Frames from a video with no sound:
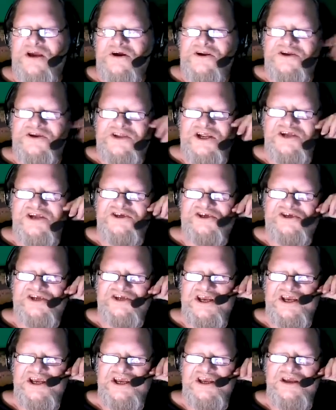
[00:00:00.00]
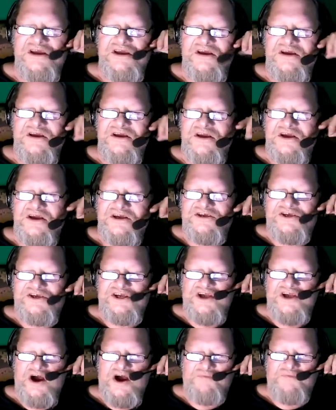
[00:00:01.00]
D.C., the
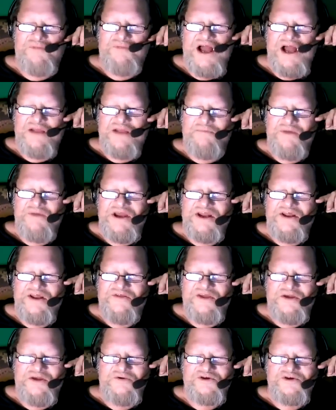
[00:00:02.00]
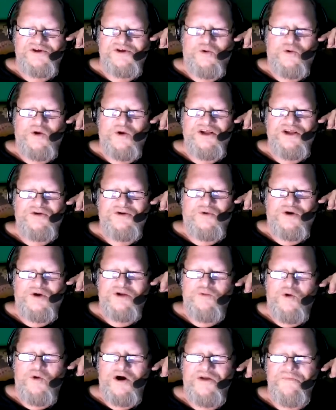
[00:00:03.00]
young black man, I think he was 20,
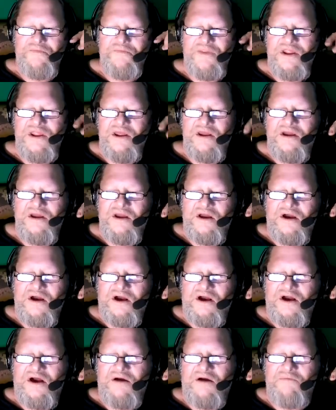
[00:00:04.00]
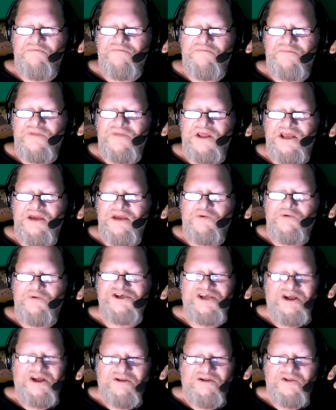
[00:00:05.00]
21. He
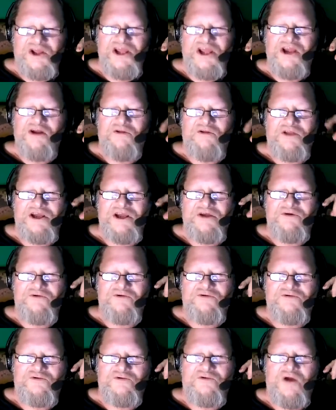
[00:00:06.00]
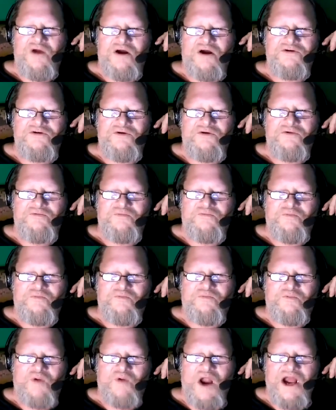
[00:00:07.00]
was illegally
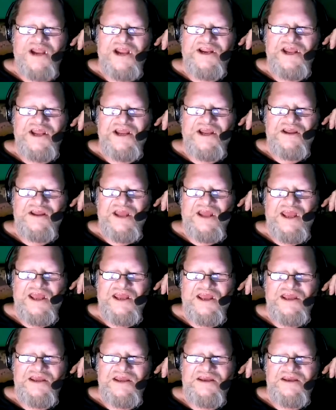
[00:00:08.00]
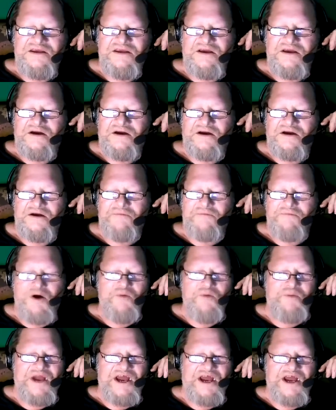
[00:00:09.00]
riding a
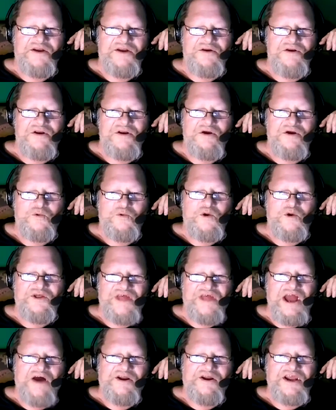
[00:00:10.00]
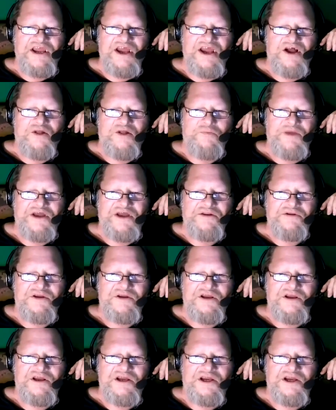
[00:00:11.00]
moped without a helmet.
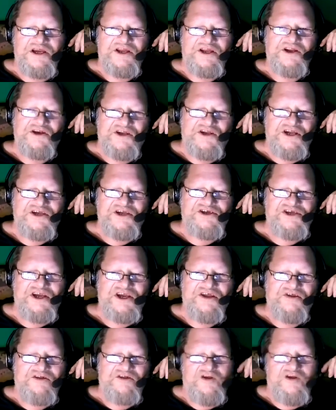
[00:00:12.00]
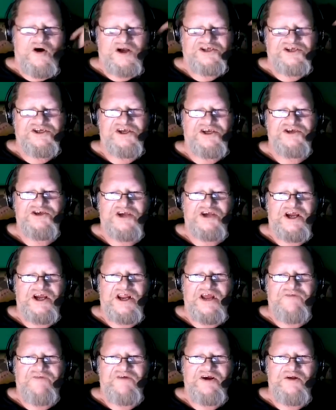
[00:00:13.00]
And in DC, the law says you got
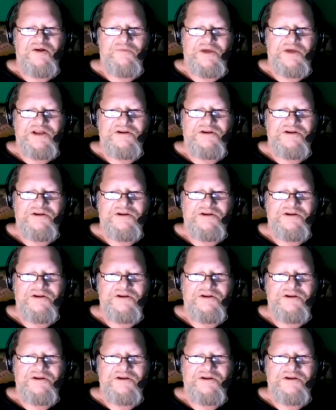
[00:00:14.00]
to have a helmet.